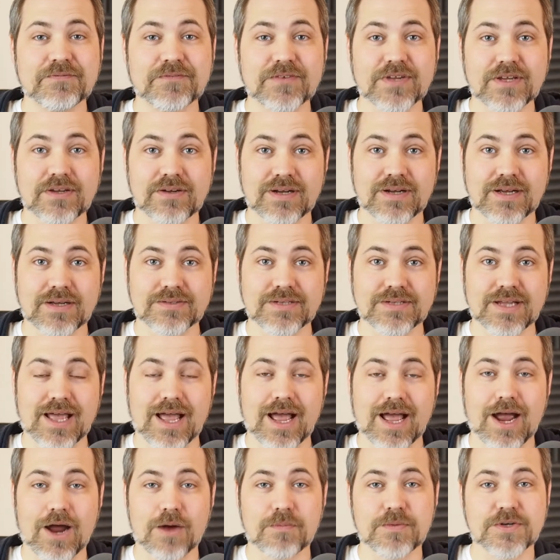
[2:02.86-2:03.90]
figure out
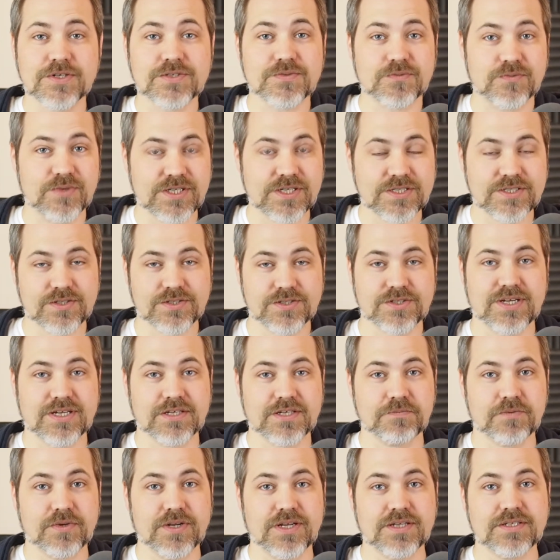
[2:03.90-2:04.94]
how much research you had
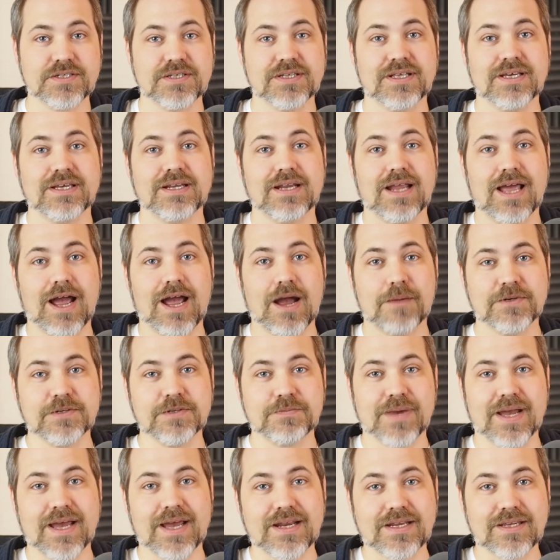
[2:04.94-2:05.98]
to put into that, how much
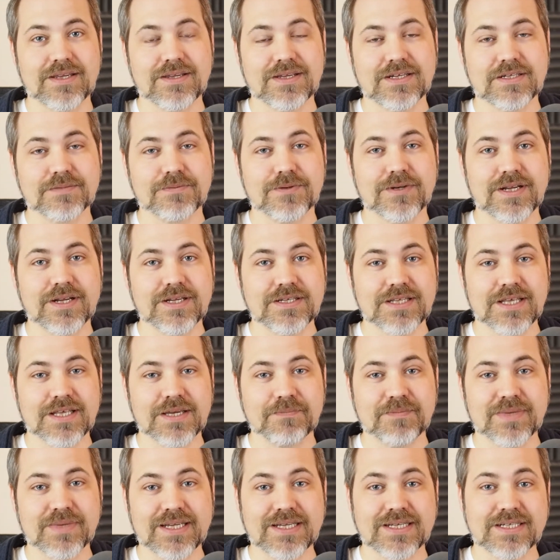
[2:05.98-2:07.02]
padding you had to put into
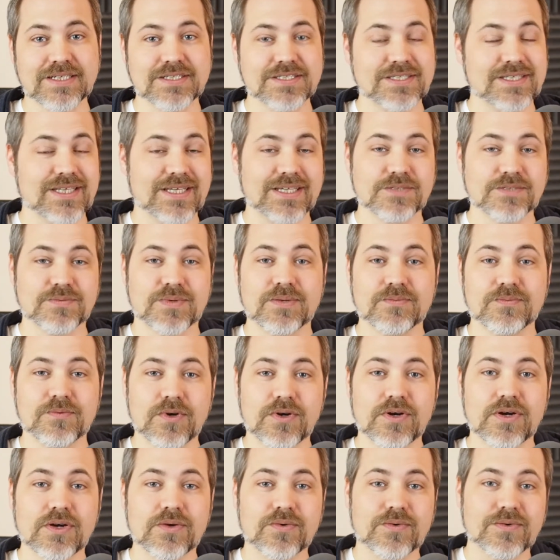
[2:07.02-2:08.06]
that because things went
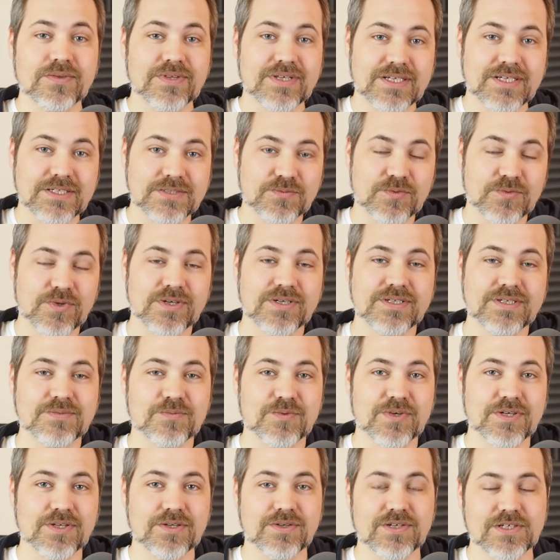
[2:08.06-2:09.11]
wrong or things weren't
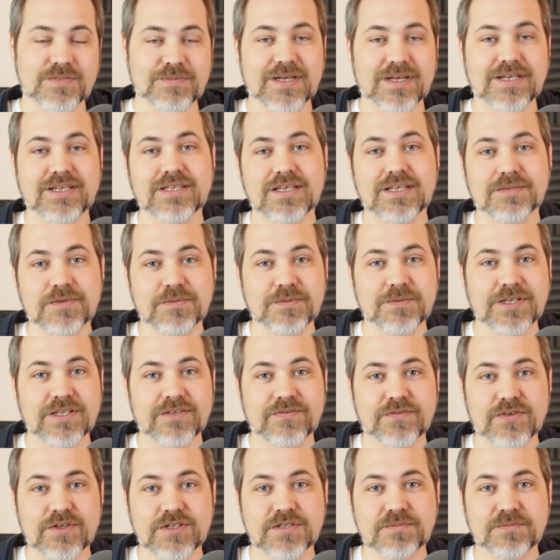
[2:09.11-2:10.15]
what you expected them to be in the
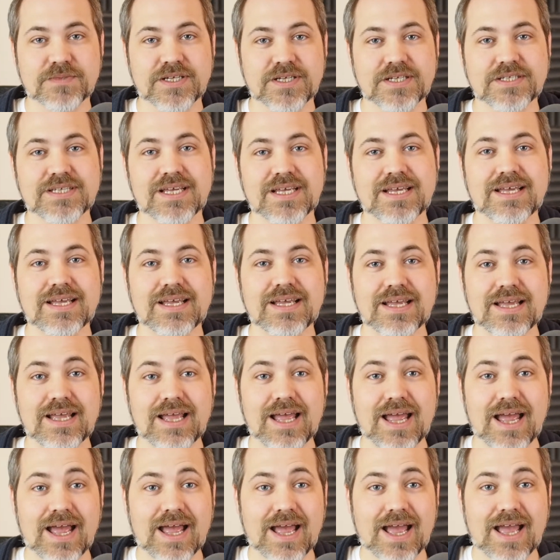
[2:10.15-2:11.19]
first place,
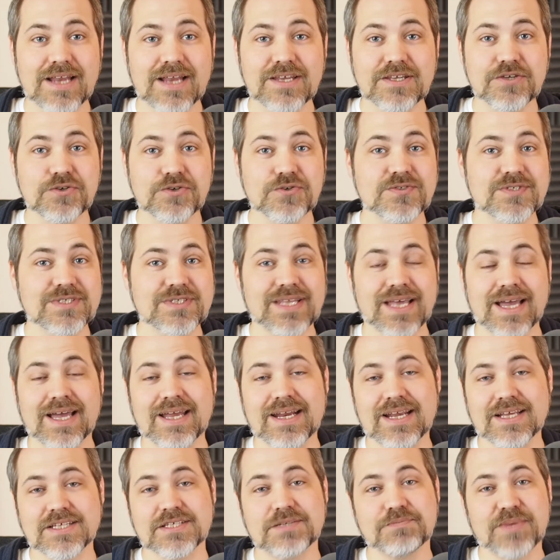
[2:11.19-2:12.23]
and use that
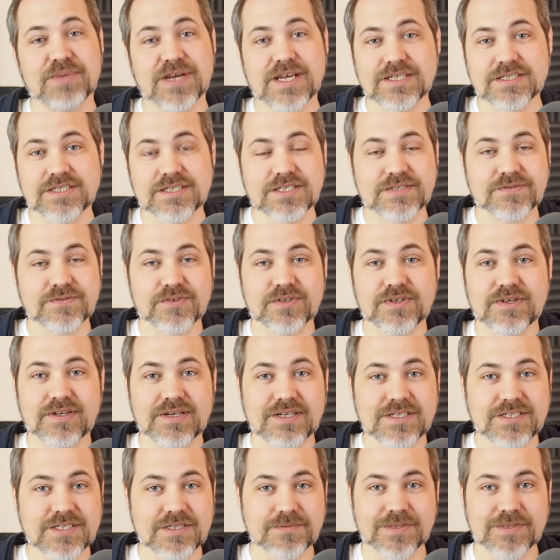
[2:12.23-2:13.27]
as a basis for your
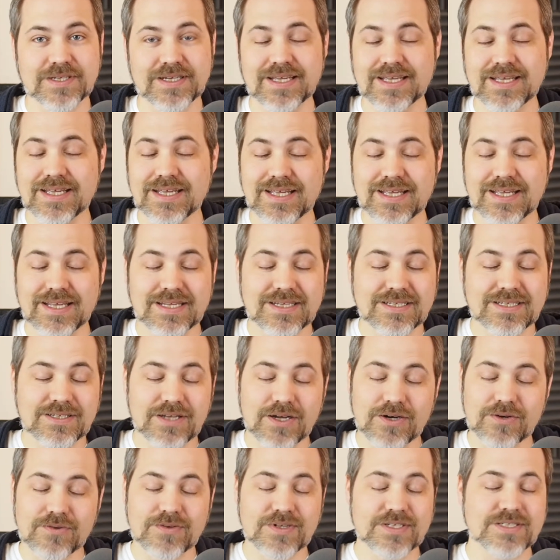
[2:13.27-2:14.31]
estimate.
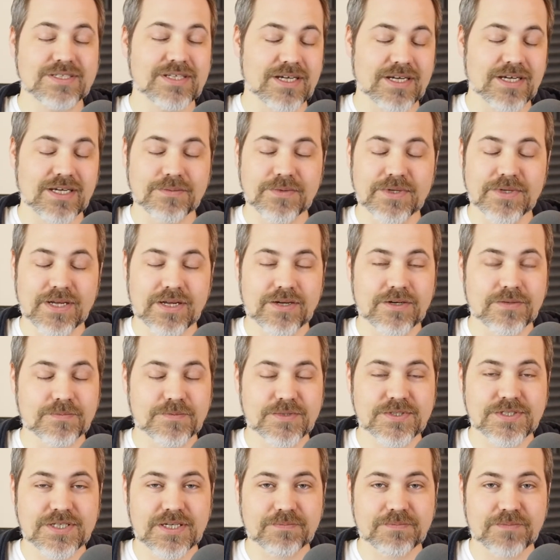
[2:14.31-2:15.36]
No, it's not going to be
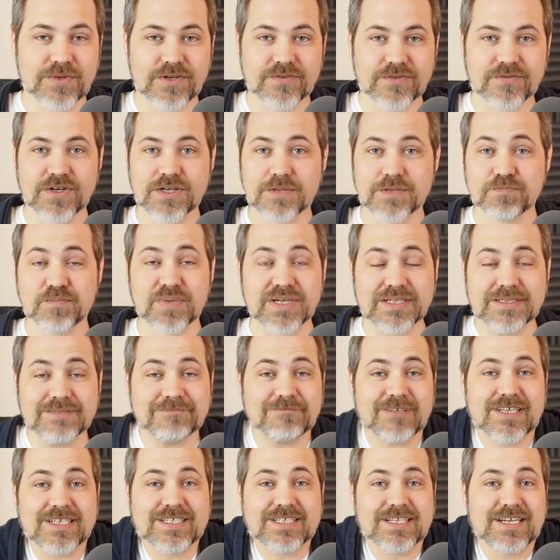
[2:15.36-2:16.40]
100% perfect, but
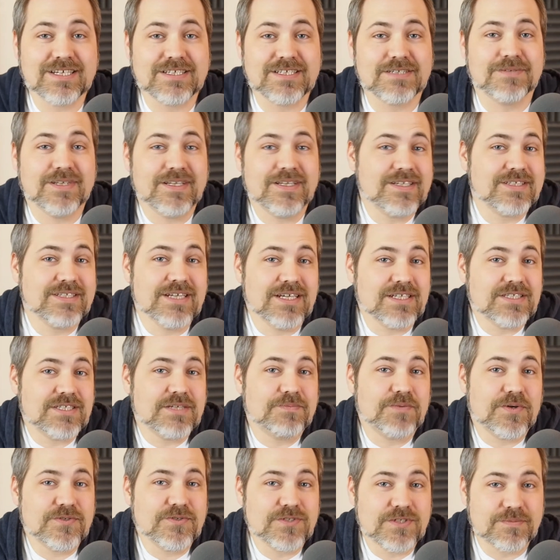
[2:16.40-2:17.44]
it's an estimate. It's not
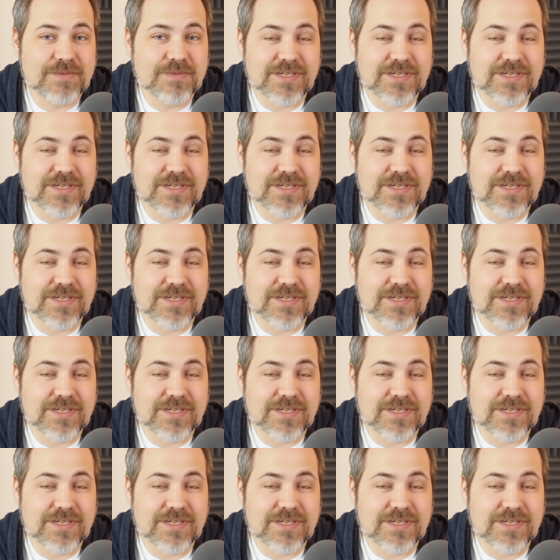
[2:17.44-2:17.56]
supposed to